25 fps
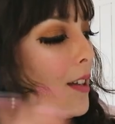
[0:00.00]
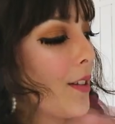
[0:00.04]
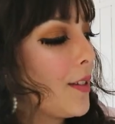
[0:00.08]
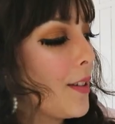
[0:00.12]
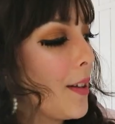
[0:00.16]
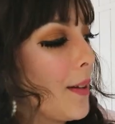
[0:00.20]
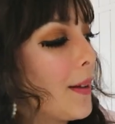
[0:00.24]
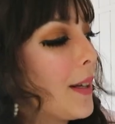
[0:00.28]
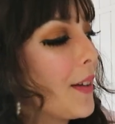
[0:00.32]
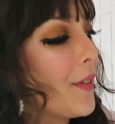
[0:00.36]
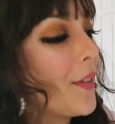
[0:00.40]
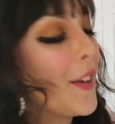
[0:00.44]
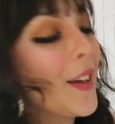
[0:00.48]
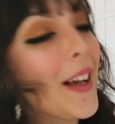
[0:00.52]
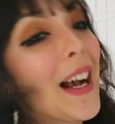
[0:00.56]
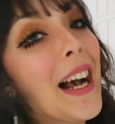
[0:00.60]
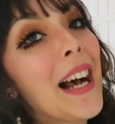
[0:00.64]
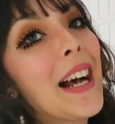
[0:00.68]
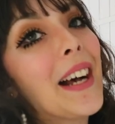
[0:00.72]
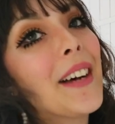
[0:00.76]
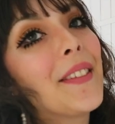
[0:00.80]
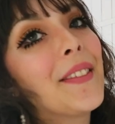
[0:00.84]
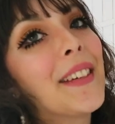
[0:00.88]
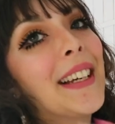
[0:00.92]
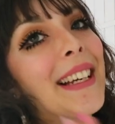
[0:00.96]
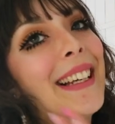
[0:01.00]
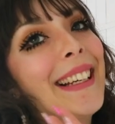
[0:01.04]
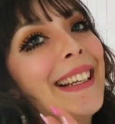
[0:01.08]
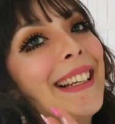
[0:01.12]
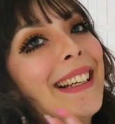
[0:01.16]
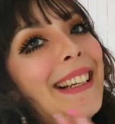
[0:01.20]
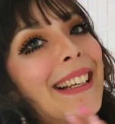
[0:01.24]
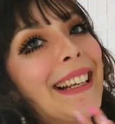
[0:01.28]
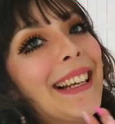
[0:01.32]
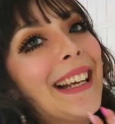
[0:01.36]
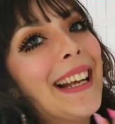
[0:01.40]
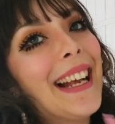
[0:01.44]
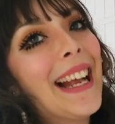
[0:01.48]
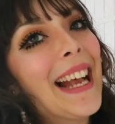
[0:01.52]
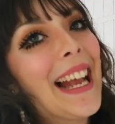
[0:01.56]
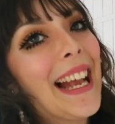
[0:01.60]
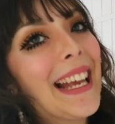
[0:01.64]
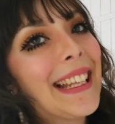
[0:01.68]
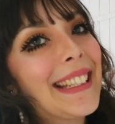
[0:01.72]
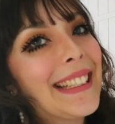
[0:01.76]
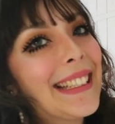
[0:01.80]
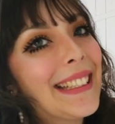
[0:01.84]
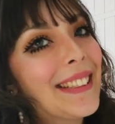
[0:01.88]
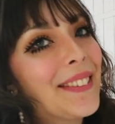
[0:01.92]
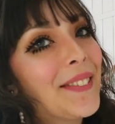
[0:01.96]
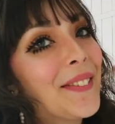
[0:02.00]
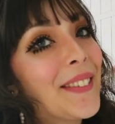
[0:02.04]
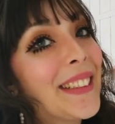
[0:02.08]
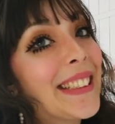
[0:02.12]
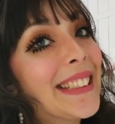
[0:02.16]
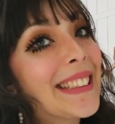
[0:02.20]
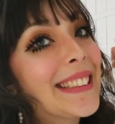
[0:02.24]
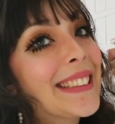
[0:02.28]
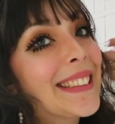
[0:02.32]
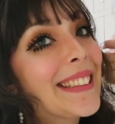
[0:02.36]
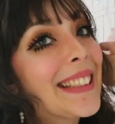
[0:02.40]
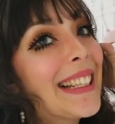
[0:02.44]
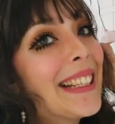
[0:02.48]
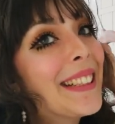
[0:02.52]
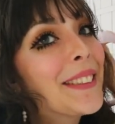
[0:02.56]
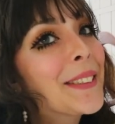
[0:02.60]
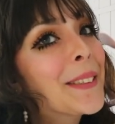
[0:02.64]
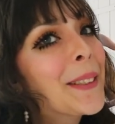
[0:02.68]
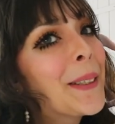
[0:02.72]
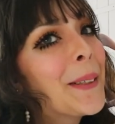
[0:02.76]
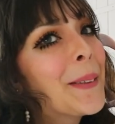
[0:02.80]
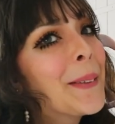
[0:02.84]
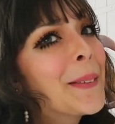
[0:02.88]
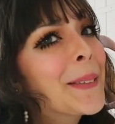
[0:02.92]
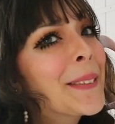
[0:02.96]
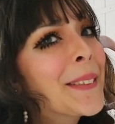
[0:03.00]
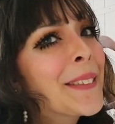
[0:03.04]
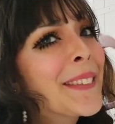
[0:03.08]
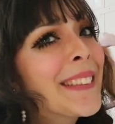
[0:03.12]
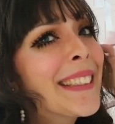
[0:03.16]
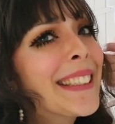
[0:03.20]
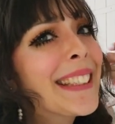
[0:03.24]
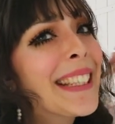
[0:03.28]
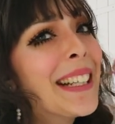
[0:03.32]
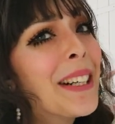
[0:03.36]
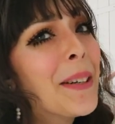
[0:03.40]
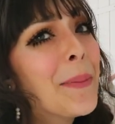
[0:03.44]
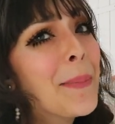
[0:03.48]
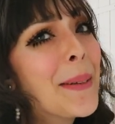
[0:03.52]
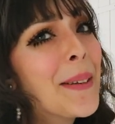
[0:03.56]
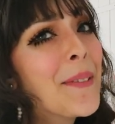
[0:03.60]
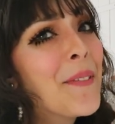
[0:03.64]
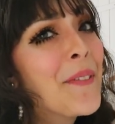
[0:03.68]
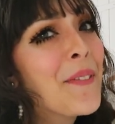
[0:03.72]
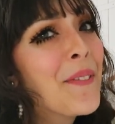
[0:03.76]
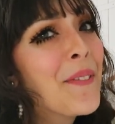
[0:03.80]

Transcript: So if you have any advice on how to alter it, that'll be